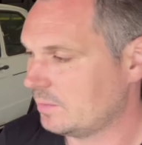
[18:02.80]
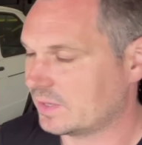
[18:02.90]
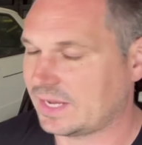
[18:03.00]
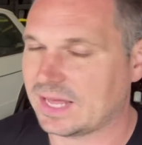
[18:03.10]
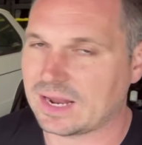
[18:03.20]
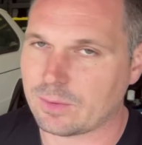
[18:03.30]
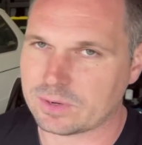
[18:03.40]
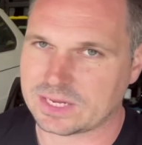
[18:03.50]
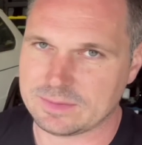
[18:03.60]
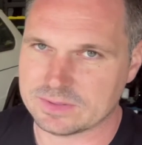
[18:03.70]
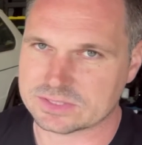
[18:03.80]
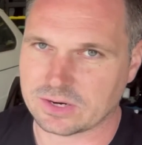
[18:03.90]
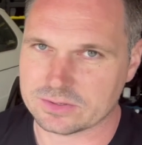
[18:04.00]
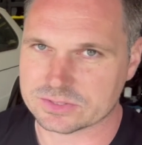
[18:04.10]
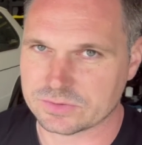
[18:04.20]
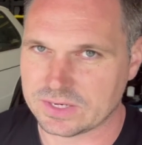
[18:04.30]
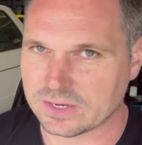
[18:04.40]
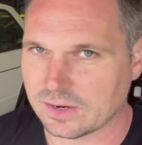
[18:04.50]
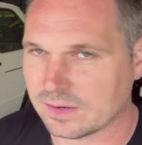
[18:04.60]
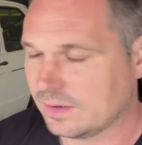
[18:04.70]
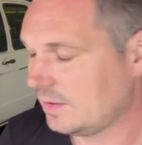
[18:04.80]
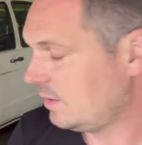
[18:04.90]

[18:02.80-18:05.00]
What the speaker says: but again, I want to keep this car a street car.